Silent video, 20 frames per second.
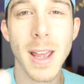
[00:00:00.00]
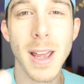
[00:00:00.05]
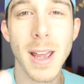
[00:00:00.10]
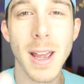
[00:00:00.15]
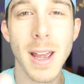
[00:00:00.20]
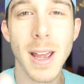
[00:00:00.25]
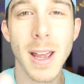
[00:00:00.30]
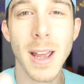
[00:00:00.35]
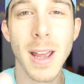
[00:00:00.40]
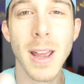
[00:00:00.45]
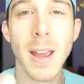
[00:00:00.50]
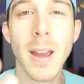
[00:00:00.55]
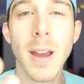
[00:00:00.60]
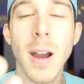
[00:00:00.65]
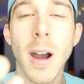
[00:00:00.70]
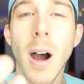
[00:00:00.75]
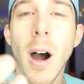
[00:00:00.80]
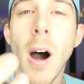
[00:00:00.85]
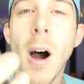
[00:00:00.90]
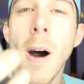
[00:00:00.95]
Okay.
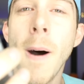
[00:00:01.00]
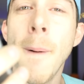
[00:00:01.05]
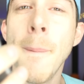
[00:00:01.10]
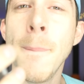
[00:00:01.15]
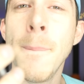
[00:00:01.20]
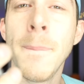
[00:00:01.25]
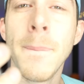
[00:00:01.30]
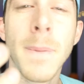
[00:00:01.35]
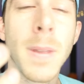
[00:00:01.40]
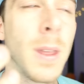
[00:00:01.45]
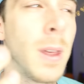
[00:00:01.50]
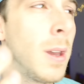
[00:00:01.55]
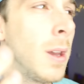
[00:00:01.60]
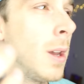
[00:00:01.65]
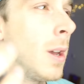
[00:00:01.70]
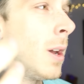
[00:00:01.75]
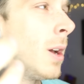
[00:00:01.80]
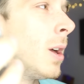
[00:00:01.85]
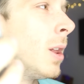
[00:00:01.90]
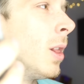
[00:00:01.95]
Um,
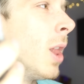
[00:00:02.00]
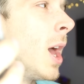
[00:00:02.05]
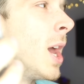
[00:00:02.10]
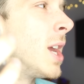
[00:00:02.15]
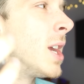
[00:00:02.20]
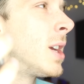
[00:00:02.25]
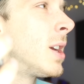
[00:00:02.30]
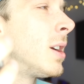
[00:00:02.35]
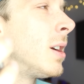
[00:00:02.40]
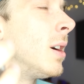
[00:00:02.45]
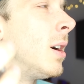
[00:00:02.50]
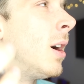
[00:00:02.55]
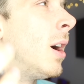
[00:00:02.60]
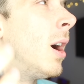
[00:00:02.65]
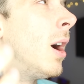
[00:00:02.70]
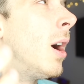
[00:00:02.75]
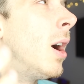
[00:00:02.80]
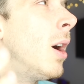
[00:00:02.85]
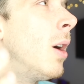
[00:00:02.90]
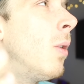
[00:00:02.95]
like,
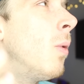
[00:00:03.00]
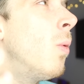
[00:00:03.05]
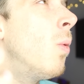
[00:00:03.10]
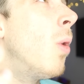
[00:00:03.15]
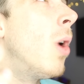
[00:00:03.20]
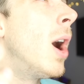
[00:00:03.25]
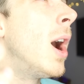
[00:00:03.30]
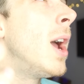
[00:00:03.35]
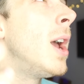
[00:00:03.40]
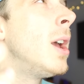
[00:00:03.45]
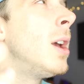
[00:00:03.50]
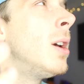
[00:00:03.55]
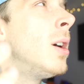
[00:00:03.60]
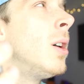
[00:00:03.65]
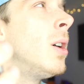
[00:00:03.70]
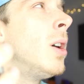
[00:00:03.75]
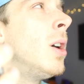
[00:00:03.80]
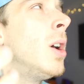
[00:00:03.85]
uh, what